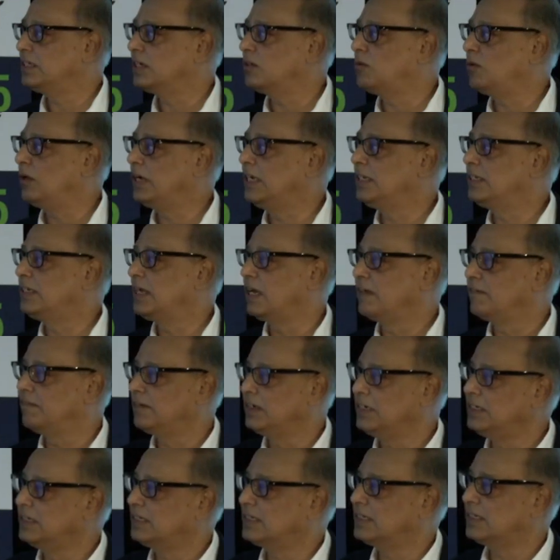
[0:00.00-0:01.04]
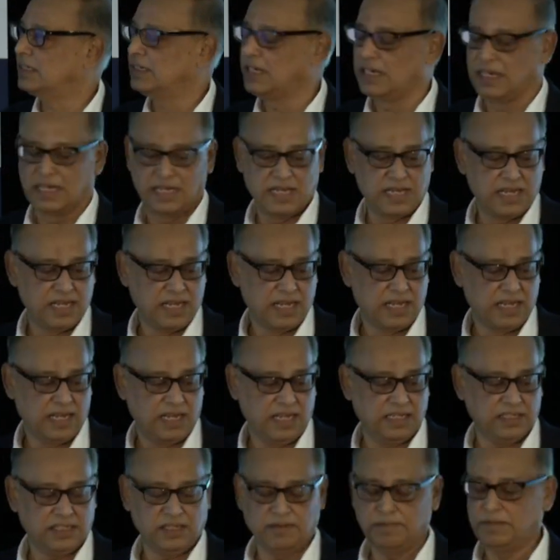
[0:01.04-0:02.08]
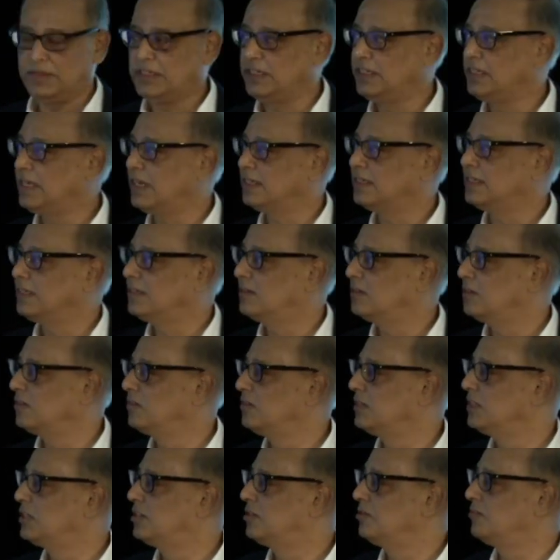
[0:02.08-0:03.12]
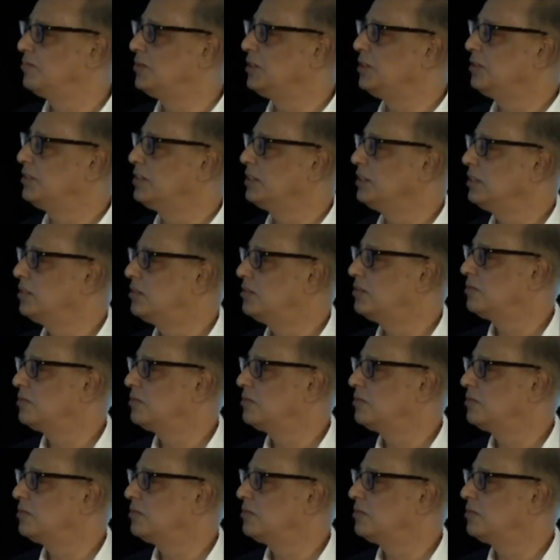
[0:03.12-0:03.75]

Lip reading: quite diverse. SMC does its own distribution